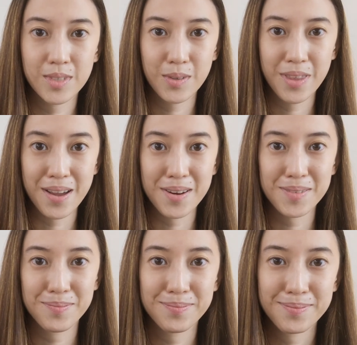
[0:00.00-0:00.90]
So there.
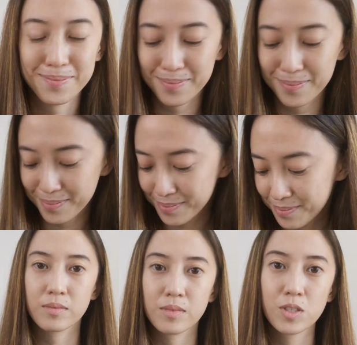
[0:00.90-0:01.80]

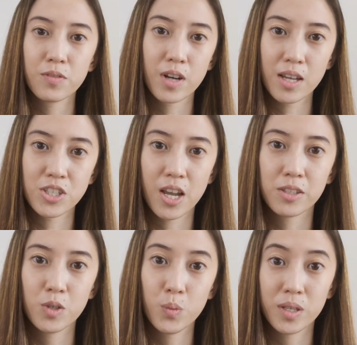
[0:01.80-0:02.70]
So for
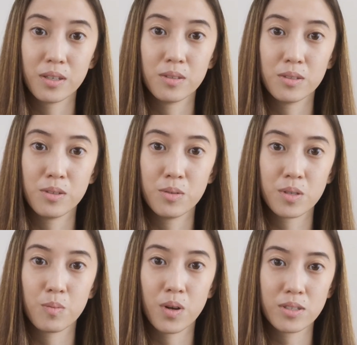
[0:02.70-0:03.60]
eyeshadow, we can
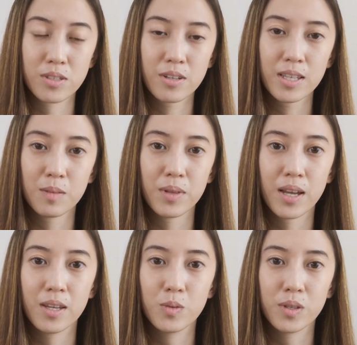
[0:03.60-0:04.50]
use a bronzer and
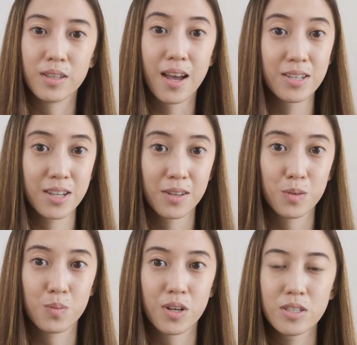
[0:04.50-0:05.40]
apply it with an
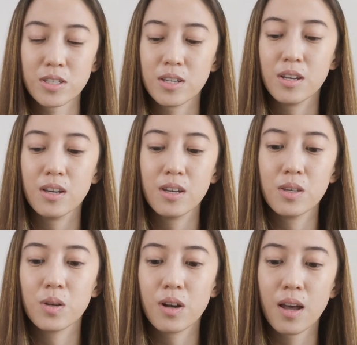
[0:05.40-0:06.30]
eyeshadow brush.
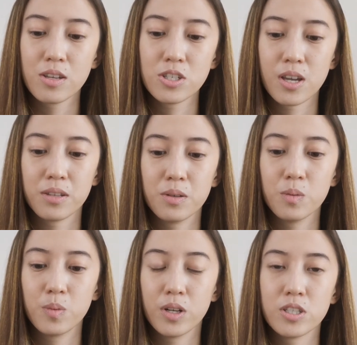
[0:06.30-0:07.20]
Your
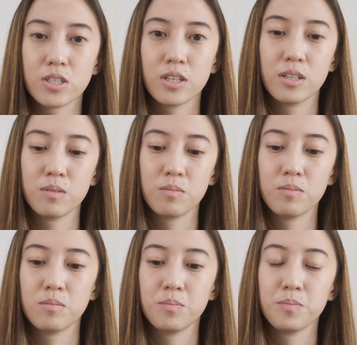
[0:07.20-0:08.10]
eyeshadow brush
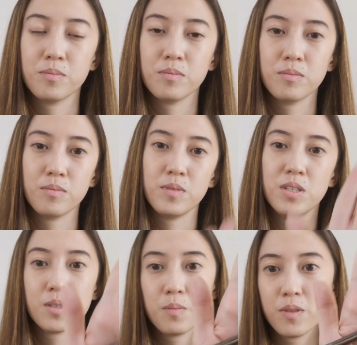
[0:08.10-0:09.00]
can be
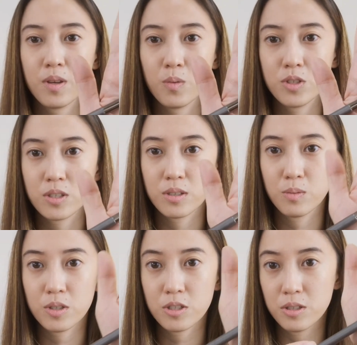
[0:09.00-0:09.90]
something
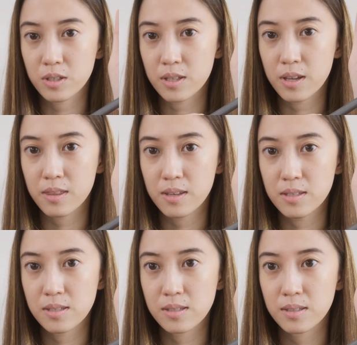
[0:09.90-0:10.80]
which looks like
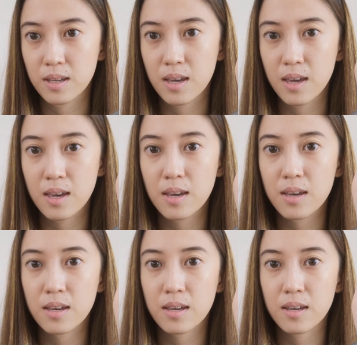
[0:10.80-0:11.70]
this,
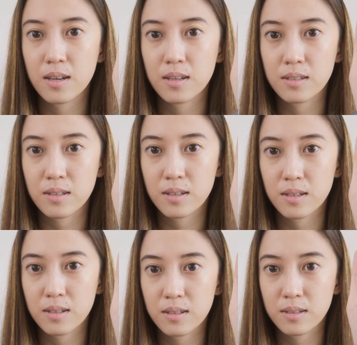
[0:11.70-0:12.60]
and
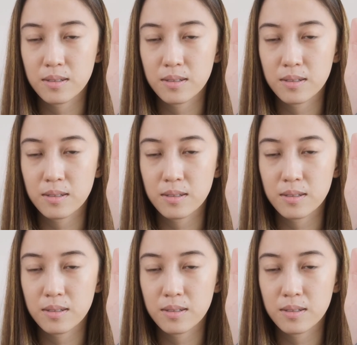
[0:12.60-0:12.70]
I'm